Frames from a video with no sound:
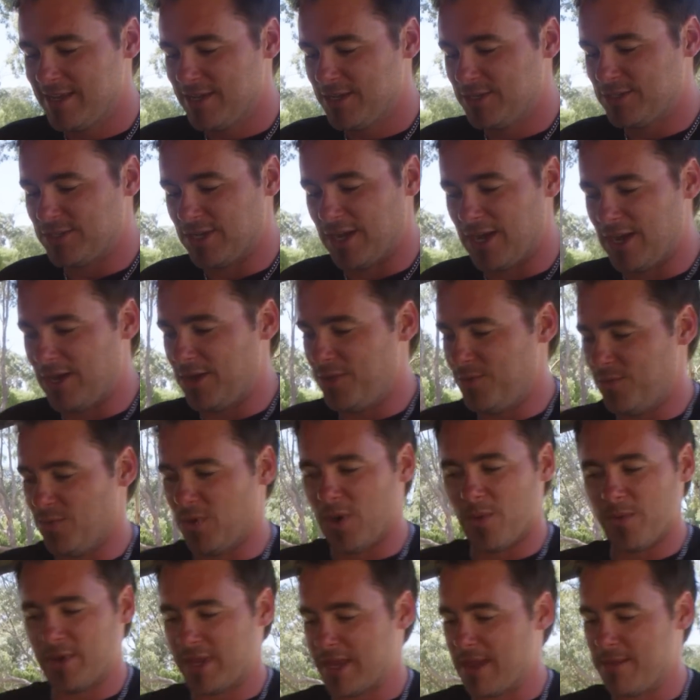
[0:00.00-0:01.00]
So
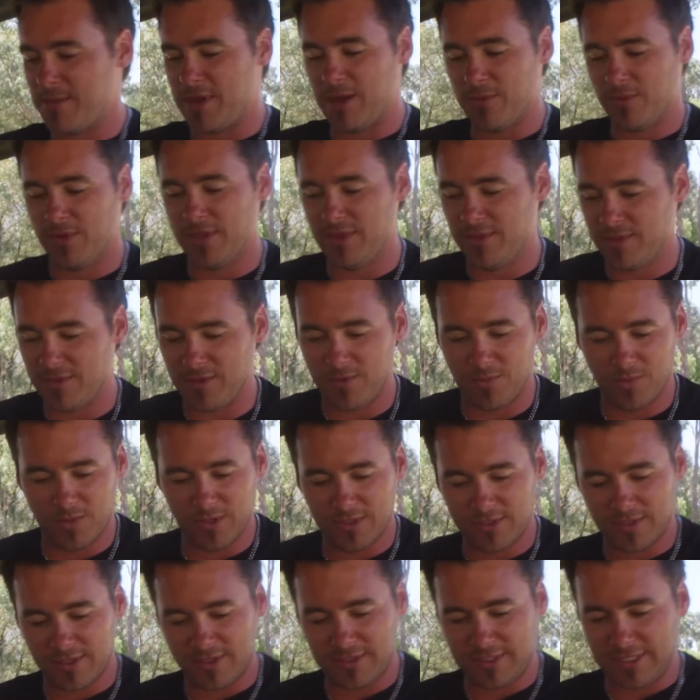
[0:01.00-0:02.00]
what we come up with
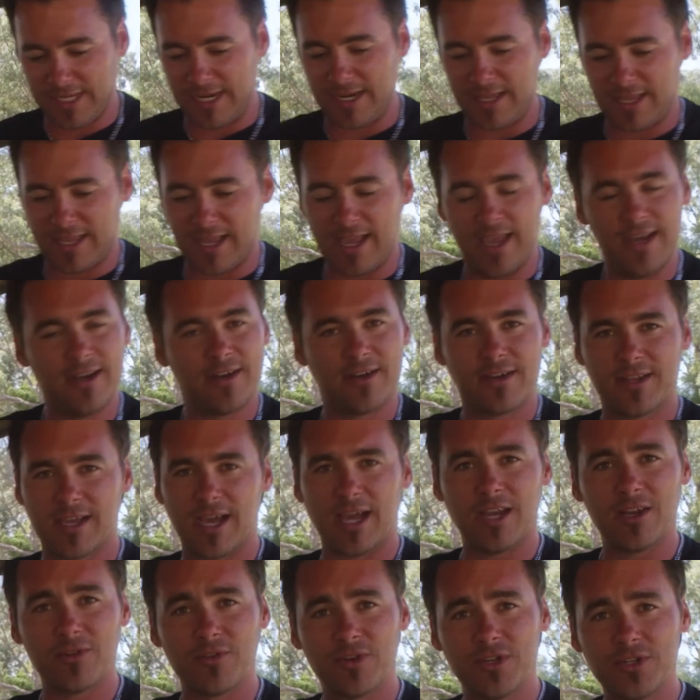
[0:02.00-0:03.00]
was a dedicated
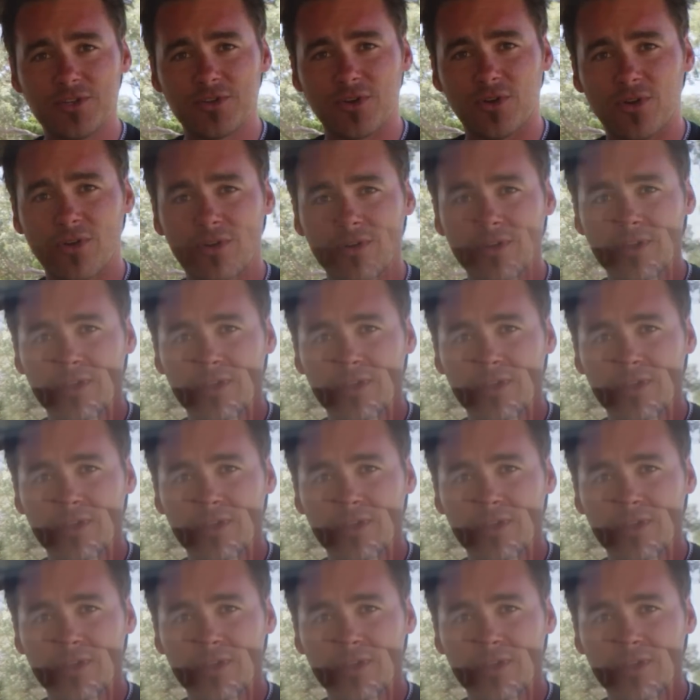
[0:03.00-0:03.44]
cutlery drawer,